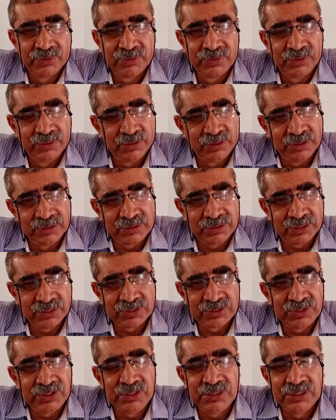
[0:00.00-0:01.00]
It is
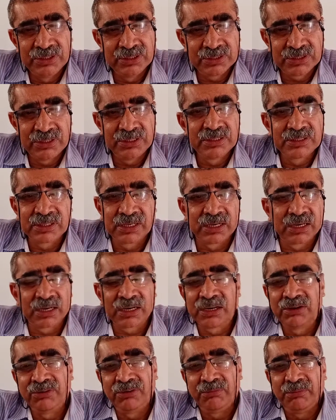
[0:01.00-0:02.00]
60 years in central
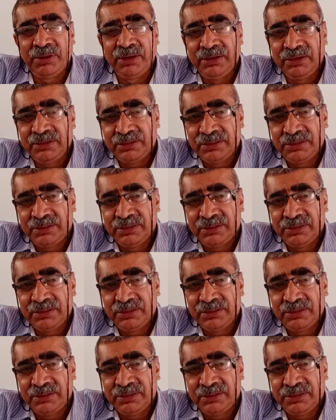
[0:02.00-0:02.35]
government,